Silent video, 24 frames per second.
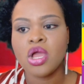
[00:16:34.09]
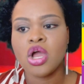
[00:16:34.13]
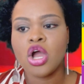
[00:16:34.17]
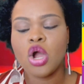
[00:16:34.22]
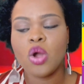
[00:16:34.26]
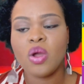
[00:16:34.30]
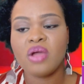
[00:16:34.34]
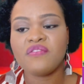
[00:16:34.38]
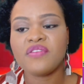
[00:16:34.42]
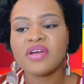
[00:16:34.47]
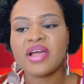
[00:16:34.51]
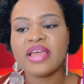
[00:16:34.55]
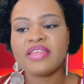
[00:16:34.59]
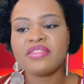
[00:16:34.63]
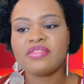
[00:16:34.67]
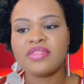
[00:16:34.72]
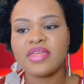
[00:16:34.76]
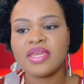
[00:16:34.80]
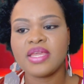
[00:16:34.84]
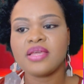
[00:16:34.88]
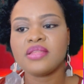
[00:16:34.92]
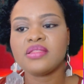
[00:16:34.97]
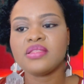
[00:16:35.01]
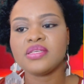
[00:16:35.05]
However, I
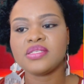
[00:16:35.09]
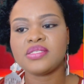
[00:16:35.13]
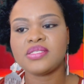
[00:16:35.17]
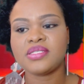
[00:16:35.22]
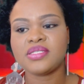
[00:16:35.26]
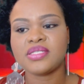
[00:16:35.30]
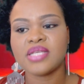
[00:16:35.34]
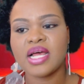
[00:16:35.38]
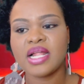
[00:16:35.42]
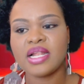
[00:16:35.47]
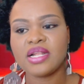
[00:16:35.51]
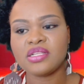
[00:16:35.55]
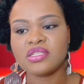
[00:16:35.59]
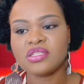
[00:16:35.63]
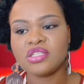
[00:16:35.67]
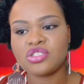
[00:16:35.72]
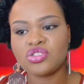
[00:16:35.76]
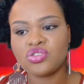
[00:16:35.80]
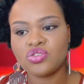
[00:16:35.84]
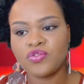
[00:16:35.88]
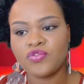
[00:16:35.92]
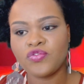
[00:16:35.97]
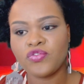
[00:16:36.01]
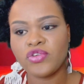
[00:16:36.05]
think the
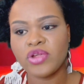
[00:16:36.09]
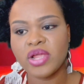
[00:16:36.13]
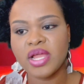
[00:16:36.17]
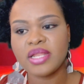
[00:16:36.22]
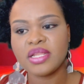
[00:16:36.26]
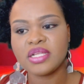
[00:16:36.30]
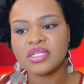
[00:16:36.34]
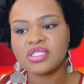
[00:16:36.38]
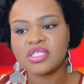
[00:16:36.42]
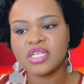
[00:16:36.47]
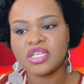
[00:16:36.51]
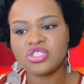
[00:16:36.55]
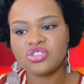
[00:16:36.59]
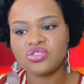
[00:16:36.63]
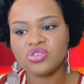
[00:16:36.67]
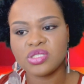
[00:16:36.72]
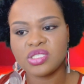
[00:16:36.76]
Soufriere and the St.